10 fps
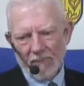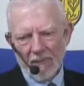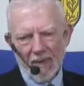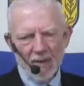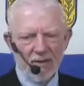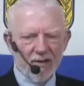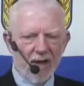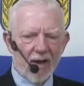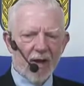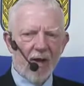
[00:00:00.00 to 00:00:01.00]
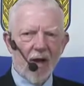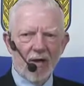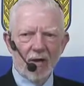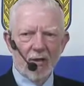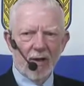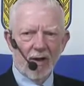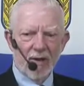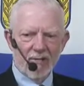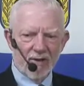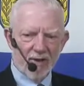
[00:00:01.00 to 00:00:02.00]
Just like a doctor, when he
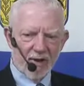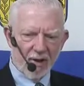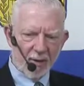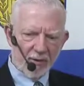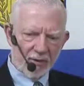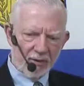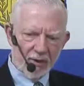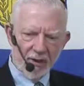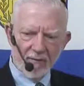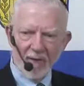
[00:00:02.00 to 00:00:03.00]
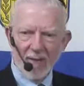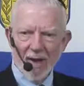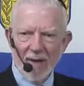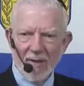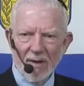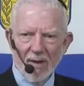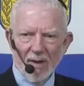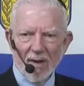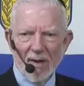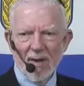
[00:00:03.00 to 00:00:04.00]
comes in to help to deliver a baby,
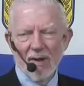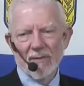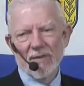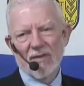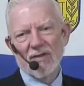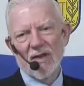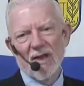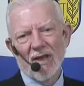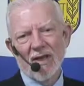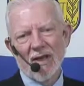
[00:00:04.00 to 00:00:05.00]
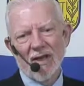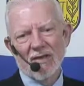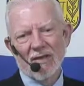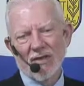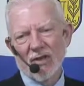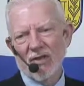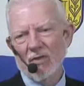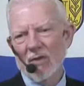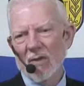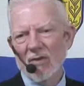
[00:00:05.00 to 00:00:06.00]
the first thing he does is he
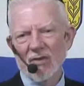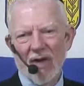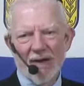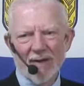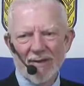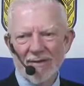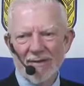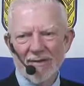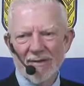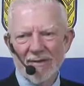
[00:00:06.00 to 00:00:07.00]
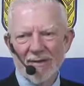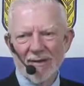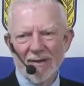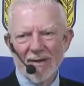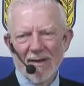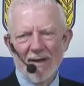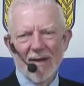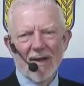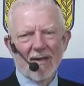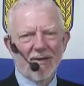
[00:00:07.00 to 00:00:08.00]
scrub his hands. Mm-hmm.
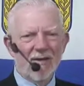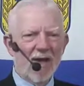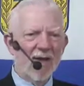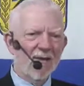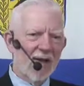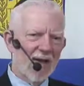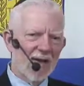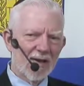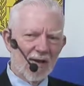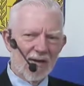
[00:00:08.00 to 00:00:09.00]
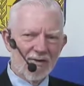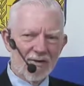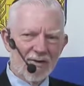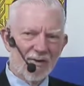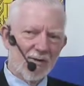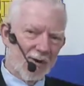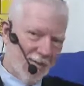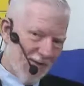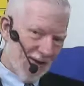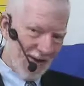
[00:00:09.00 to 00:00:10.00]
And the second thing he does is scrub
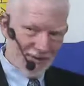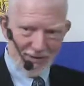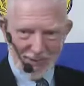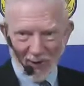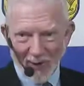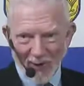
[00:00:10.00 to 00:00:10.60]
his hands some more.